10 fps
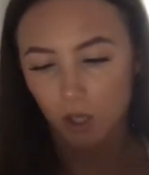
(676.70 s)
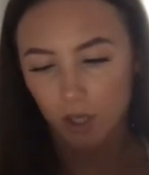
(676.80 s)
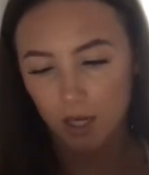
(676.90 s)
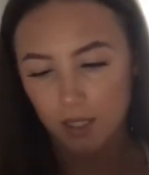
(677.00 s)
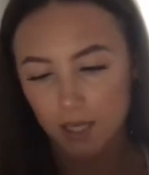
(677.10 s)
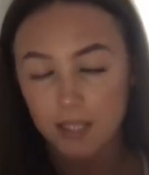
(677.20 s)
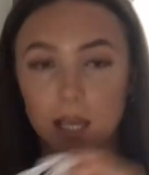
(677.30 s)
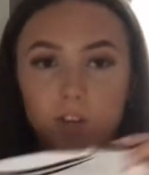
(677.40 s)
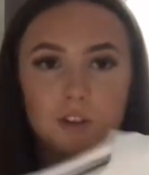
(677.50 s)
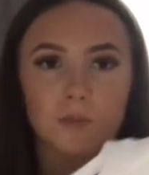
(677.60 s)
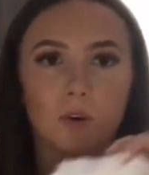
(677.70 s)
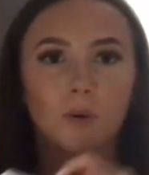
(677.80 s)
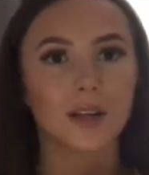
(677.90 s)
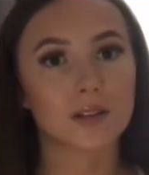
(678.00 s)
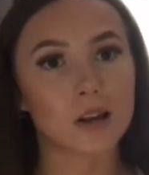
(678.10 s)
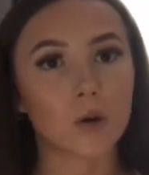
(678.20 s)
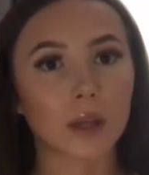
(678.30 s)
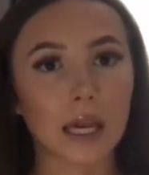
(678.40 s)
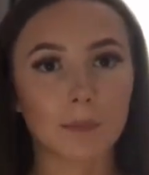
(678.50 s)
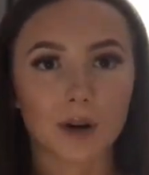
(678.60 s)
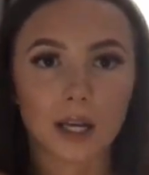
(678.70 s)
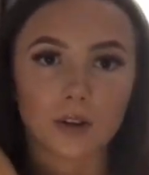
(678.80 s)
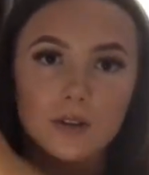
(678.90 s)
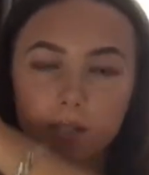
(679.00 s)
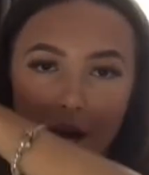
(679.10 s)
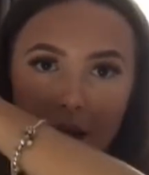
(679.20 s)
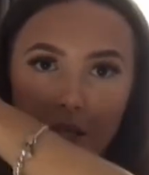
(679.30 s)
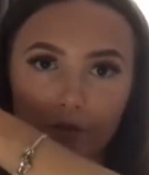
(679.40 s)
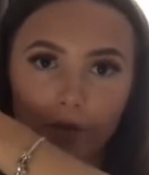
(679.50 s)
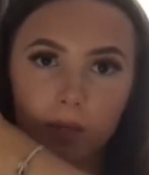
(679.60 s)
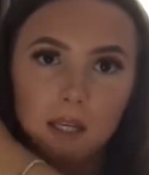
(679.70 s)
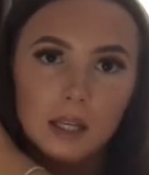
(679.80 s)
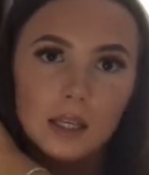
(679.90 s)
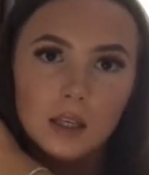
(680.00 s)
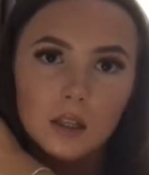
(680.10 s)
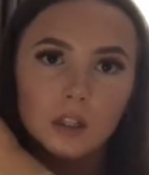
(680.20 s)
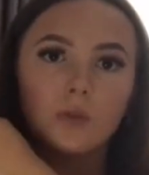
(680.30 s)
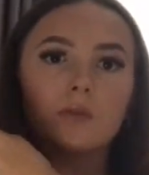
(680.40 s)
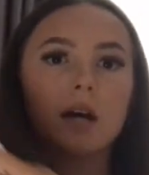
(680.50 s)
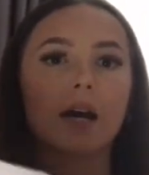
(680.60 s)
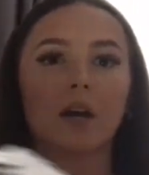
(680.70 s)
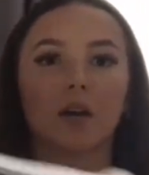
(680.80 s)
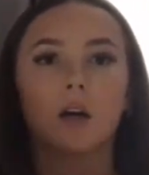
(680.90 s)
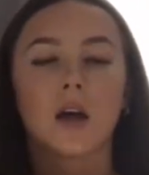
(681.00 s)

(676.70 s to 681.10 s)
Got it in a size extra small, and it's still like a pretty good size for me to like, you know, tie it